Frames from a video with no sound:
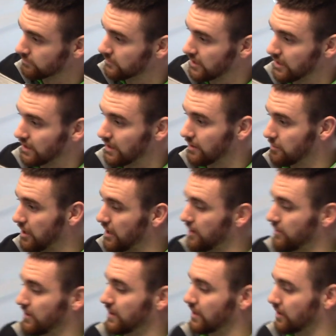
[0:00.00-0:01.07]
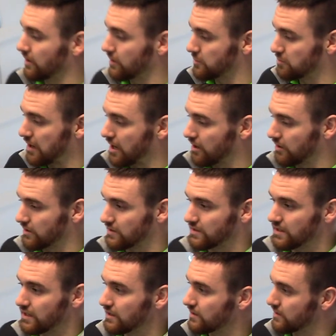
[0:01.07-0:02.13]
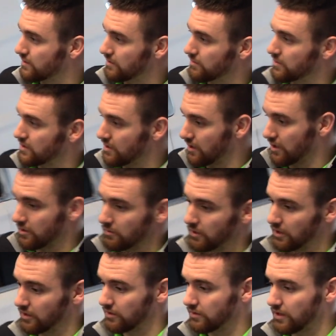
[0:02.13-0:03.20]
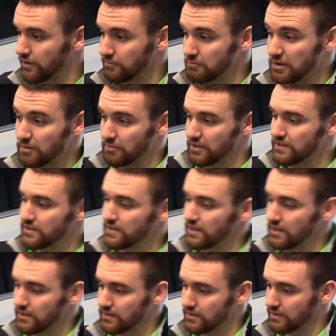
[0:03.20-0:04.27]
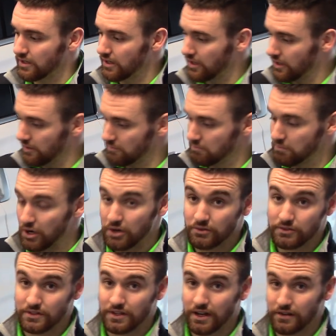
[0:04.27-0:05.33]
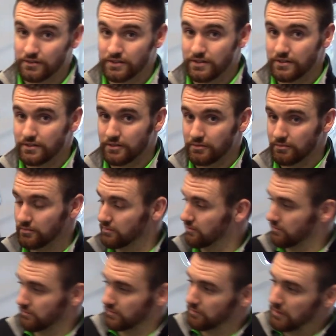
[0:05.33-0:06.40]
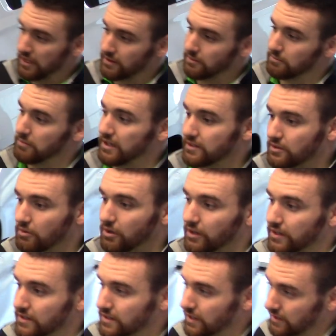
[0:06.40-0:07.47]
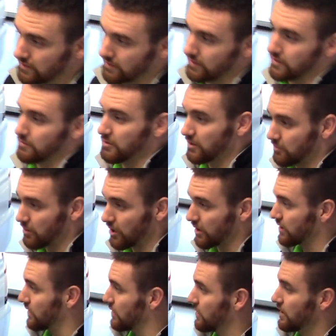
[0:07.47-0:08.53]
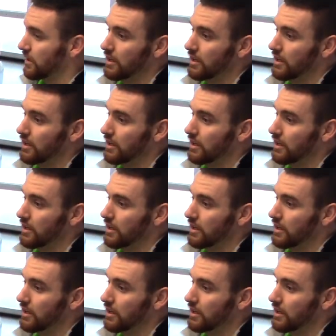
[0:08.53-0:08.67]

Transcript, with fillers: again, about everything on here is power seats, steering wheel, you have memory seats, Bose sound system, about the best quality sound system in the market.